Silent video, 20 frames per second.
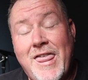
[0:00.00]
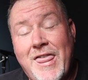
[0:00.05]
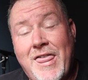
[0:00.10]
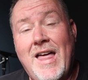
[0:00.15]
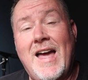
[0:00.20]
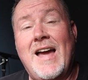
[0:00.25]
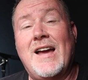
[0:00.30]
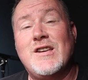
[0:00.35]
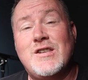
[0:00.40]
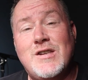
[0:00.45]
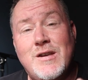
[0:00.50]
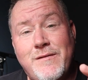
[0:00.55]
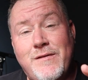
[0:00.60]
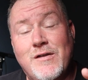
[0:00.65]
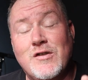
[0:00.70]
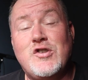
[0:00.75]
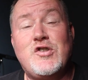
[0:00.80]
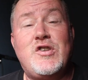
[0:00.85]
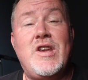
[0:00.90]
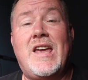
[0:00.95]
thanks
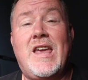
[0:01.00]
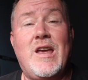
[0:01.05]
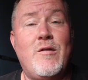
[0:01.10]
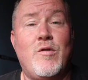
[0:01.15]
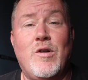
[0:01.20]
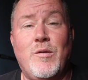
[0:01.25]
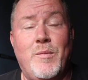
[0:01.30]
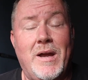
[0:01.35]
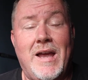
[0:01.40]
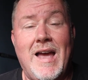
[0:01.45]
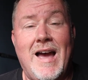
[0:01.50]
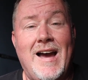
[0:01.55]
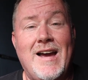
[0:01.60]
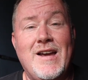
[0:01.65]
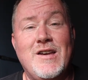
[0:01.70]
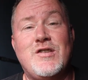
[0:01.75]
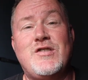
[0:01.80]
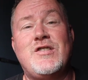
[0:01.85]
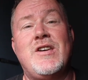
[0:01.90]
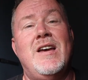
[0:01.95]
for sticking with me
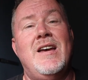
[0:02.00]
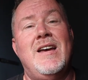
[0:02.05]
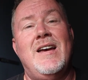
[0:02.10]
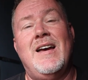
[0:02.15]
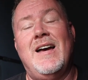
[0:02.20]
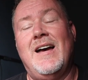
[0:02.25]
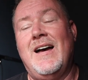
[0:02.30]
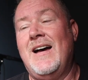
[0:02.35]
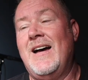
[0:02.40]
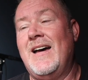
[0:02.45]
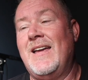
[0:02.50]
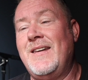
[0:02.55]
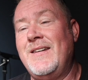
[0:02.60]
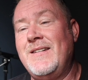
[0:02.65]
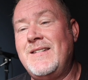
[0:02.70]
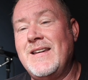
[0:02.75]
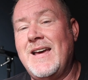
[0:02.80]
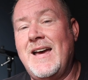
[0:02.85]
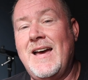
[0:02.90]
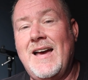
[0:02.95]
guys
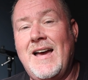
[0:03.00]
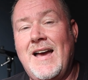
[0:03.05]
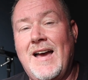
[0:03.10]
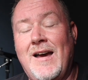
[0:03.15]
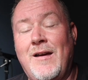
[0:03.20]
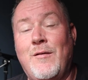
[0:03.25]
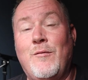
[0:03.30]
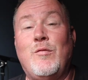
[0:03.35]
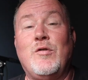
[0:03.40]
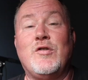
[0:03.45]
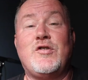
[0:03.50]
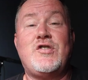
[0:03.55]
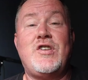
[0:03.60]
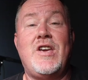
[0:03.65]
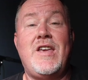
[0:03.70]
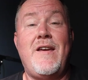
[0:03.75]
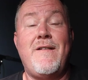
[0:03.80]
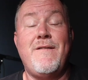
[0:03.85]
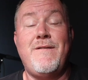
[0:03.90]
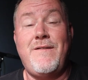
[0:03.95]
and uh, and we'll
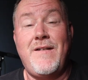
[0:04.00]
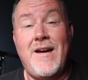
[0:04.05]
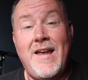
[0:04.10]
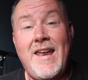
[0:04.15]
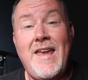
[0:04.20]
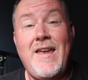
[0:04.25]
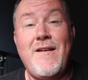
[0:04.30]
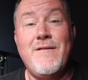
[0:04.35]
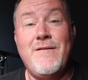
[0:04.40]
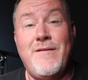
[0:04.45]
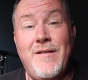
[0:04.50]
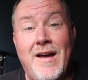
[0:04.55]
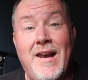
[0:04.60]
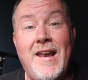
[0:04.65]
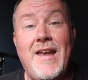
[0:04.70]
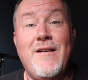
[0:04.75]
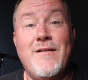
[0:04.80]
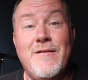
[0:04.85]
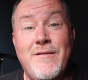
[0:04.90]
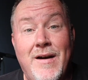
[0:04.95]
see you very
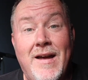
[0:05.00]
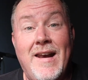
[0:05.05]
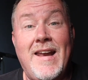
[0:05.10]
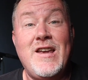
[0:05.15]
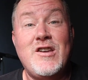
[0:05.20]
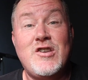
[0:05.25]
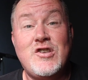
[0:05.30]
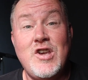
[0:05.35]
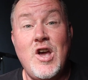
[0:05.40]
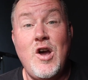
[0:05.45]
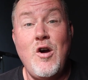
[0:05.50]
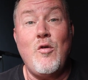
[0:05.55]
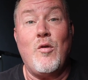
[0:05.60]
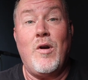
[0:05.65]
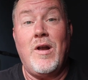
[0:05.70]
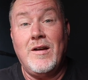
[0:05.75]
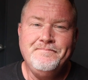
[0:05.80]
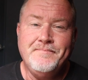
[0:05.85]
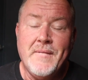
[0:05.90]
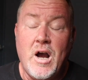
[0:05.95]
very very
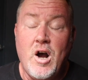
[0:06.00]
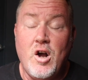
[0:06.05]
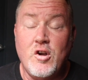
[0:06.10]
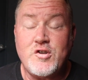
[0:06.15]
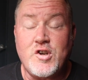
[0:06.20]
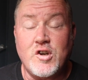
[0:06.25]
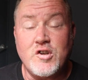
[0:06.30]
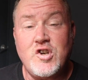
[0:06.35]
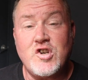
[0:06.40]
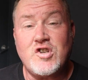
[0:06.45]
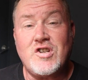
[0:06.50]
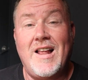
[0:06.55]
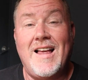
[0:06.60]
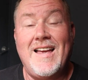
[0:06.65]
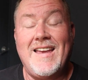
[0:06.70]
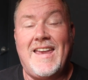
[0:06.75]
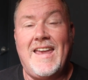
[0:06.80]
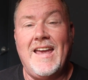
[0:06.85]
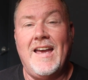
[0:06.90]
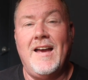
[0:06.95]
soon also just
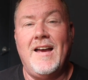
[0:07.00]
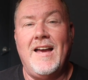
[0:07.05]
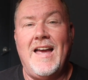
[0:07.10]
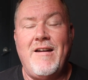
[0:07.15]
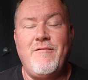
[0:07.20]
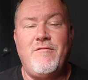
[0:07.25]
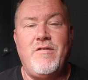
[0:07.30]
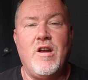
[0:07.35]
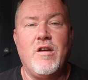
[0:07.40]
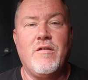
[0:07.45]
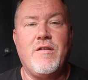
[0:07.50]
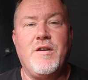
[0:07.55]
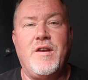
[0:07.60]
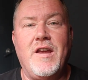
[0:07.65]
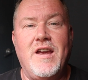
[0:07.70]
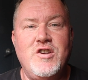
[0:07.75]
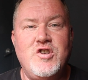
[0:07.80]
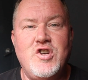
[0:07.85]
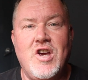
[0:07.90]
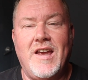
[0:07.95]
like uh, every other
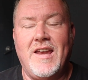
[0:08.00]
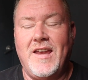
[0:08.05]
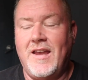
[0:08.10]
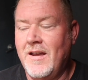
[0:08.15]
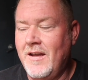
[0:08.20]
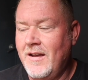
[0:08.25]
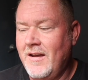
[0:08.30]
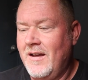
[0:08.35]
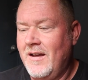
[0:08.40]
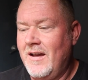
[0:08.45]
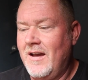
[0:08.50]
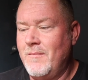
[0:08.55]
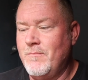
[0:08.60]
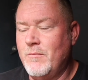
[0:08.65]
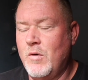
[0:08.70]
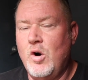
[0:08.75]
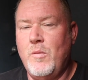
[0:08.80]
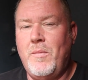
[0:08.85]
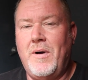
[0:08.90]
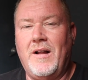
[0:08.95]
DJ a
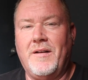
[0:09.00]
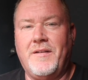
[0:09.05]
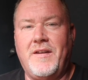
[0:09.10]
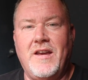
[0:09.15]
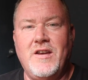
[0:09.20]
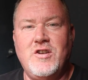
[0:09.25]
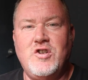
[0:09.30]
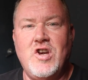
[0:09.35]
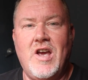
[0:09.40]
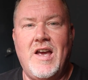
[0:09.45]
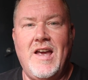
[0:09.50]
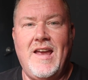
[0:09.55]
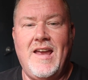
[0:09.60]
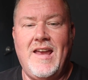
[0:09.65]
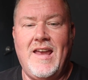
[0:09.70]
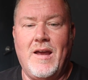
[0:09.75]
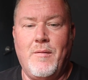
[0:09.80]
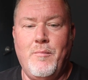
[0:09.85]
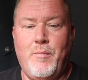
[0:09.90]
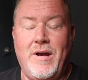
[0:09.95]
mobile
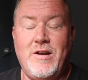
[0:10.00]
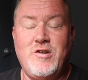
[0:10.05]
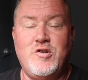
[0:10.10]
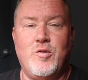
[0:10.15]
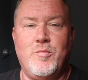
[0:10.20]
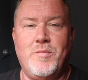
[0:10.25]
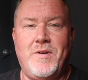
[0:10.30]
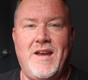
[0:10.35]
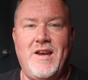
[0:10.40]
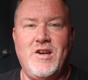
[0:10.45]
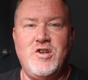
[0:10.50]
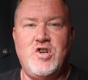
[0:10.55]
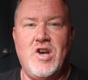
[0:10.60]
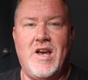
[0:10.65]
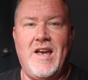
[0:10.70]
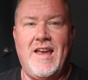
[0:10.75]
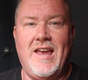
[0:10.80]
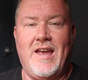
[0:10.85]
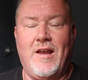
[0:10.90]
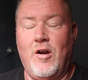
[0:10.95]
DJ a bedroom
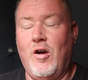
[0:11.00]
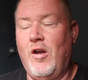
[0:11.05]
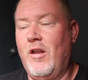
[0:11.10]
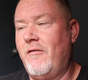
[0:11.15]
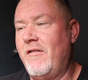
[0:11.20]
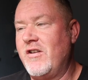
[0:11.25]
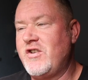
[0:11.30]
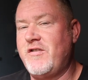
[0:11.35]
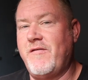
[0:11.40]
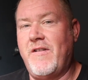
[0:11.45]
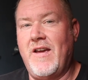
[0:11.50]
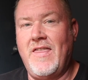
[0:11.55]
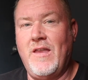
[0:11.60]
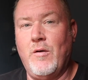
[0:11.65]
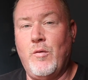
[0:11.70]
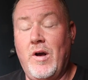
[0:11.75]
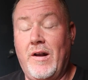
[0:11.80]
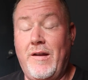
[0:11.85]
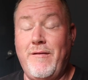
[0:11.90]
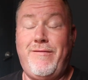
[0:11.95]
DJ and all the rest of it in
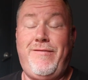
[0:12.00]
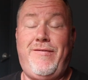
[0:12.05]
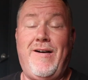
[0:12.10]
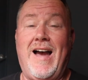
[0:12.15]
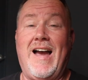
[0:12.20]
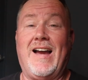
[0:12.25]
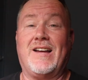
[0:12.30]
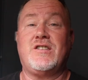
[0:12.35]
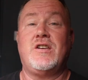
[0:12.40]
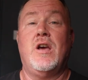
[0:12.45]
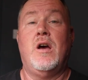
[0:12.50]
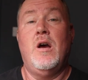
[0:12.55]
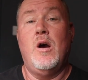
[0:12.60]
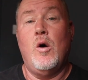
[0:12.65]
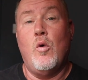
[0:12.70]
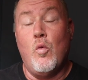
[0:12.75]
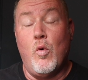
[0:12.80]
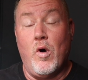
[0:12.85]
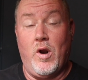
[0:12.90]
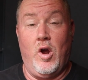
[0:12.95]
the world in fact
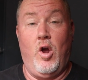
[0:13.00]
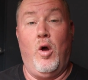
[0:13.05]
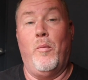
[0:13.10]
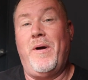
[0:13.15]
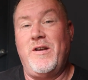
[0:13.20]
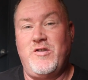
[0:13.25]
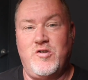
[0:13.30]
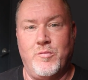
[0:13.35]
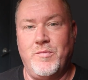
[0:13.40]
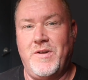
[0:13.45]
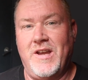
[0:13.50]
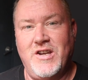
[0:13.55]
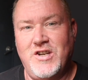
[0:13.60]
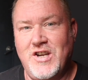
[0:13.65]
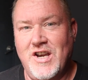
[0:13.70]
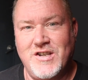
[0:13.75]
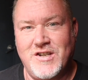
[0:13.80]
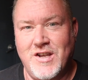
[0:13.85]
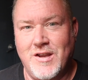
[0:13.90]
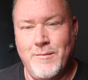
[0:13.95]
we're all bedroom
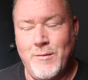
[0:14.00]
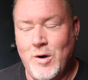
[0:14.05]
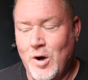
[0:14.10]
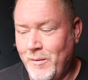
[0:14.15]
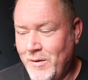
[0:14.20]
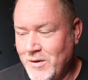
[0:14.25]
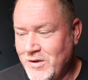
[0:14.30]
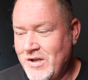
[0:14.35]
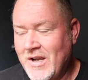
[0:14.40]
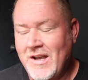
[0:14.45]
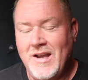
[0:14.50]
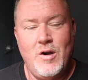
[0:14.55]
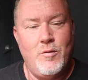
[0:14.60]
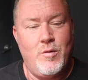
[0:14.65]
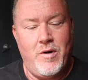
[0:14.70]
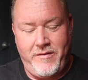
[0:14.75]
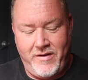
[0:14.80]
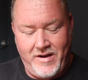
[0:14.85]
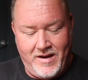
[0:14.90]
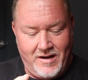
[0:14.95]
DJs at the moment,
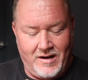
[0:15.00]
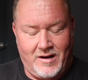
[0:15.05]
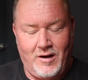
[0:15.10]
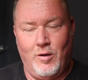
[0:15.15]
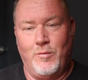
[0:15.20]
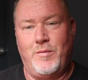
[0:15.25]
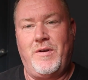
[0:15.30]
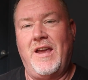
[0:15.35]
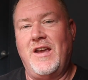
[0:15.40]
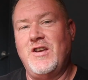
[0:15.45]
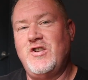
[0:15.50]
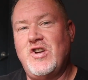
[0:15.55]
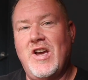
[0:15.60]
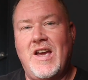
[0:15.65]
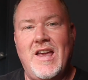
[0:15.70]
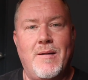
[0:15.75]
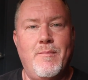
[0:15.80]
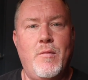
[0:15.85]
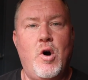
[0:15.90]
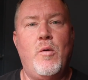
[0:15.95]
whether you're a club
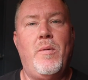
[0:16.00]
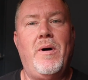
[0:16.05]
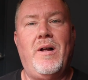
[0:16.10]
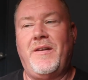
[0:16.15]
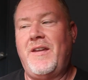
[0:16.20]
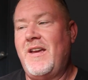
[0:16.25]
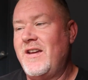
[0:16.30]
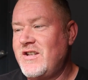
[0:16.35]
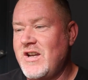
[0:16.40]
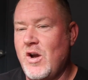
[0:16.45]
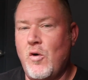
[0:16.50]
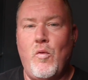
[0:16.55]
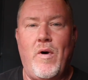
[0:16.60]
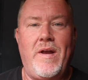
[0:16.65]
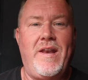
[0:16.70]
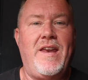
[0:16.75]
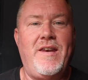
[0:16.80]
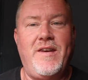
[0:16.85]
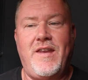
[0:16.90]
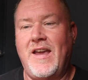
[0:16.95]
DJ, a mobile DJ, a
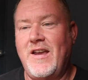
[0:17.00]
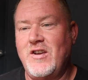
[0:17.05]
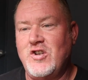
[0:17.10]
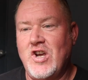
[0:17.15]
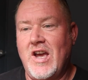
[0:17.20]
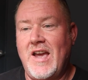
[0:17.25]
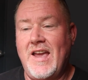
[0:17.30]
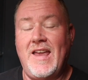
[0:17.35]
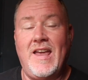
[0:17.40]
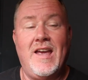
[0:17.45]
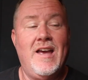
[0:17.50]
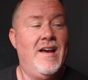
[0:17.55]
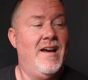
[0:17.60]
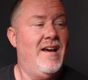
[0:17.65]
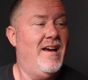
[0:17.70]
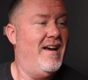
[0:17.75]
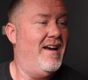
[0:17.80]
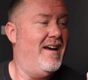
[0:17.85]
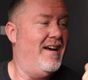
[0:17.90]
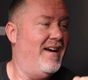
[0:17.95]
wedding DJ,
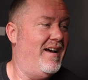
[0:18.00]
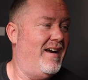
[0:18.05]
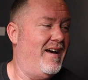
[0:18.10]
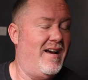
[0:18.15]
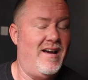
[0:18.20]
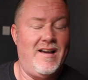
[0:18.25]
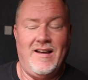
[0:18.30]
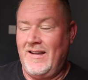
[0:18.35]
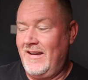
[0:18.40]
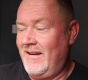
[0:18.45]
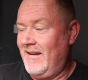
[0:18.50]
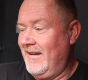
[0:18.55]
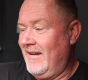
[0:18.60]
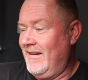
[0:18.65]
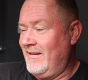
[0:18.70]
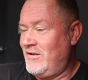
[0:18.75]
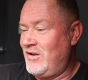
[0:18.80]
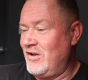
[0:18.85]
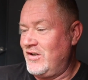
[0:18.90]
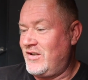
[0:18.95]
uh, a,
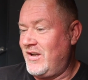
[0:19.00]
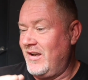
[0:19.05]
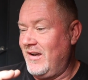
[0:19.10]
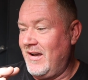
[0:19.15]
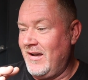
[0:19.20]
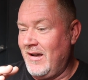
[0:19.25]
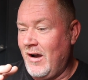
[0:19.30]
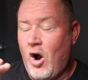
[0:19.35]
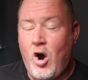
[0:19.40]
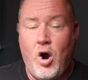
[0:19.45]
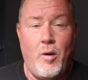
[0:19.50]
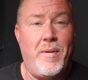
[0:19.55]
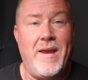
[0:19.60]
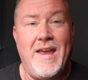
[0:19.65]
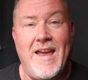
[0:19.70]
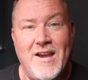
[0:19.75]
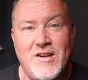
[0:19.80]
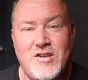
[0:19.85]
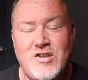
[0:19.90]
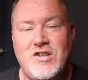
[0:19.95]
a, just a, a,
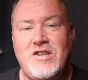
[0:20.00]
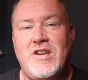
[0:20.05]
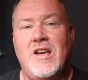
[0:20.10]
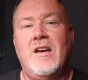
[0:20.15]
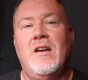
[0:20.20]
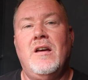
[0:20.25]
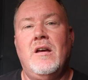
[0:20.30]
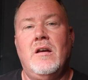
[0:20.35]
hobbyist,